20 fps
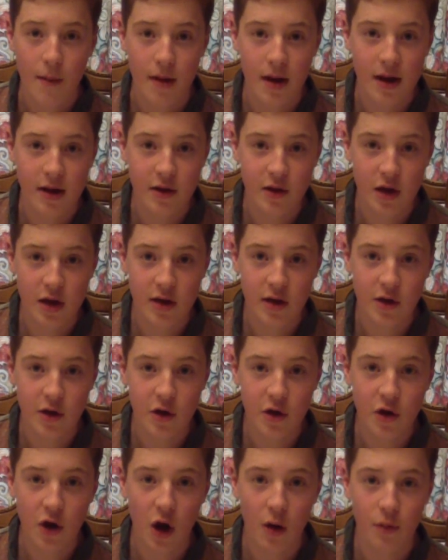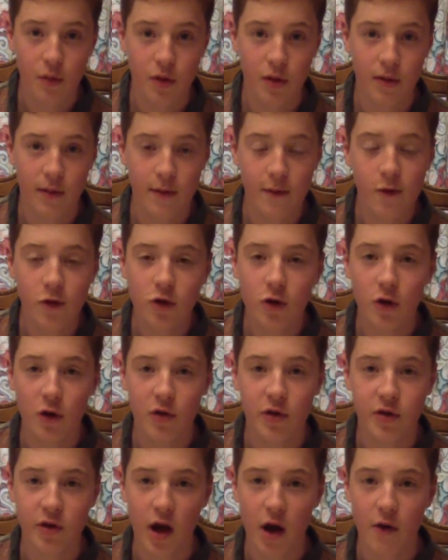he's a good option. We've also
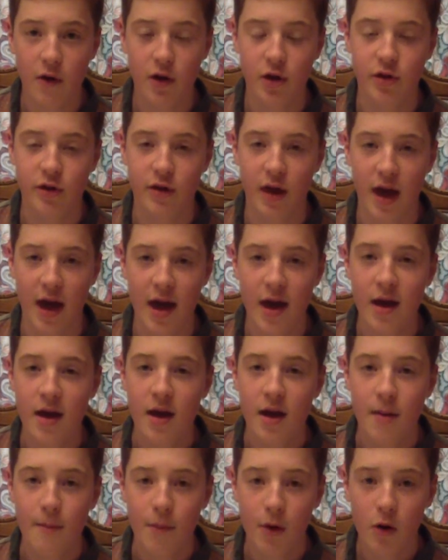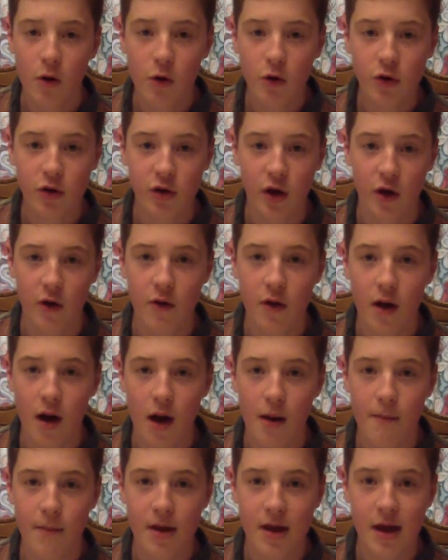got Sturridge there. But also,
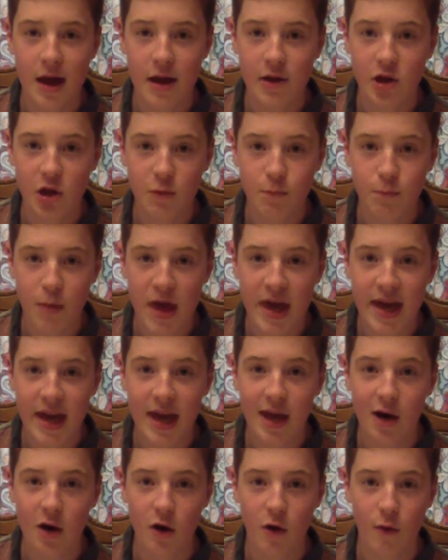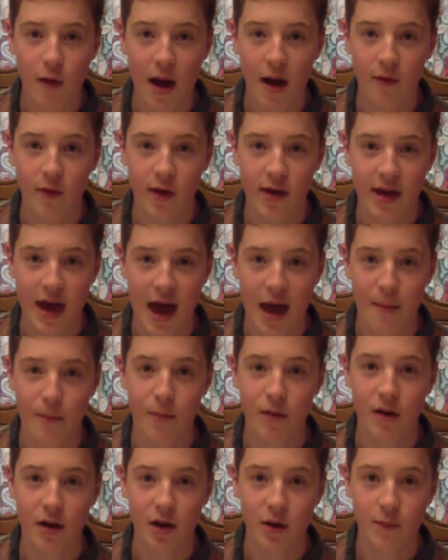just being in and around the
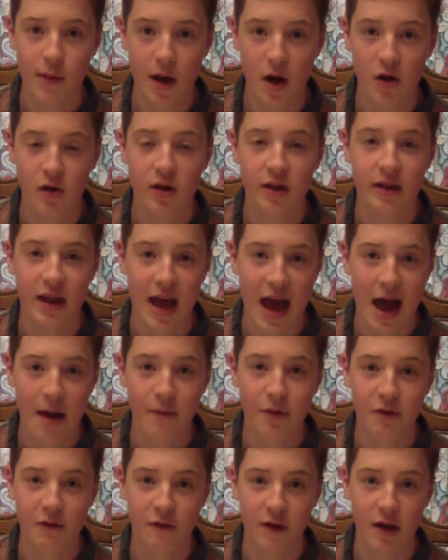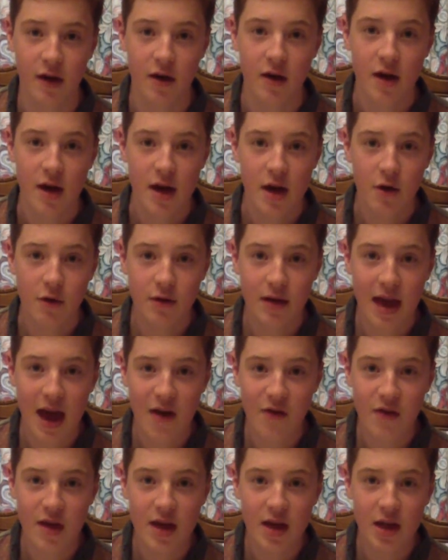camp and experiencing the atmosphere, he'll get the